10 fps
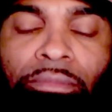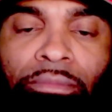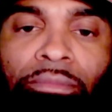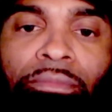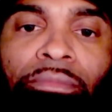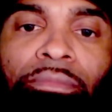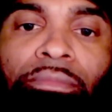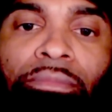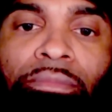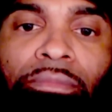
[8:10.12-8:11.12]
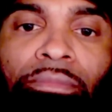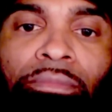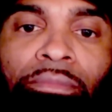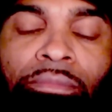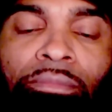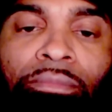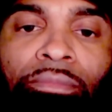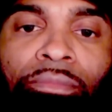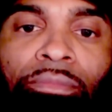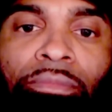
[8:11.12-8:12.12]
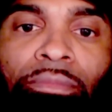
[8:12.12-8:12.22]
No one is speaking in this clip.